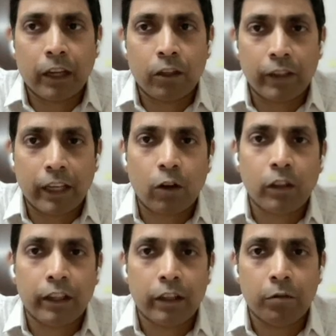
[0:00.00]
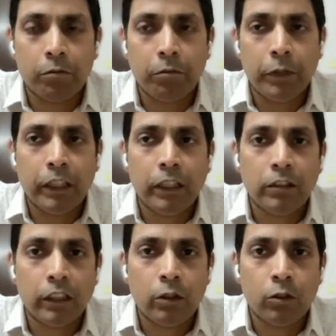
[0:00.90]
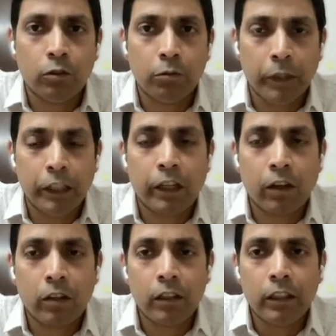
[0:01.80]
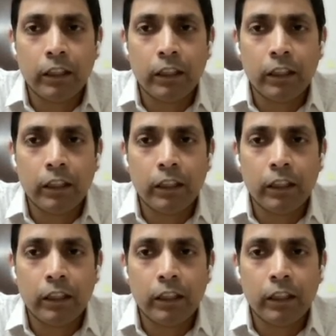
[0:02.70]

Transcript: kind of get all the meetings into MeetRecord.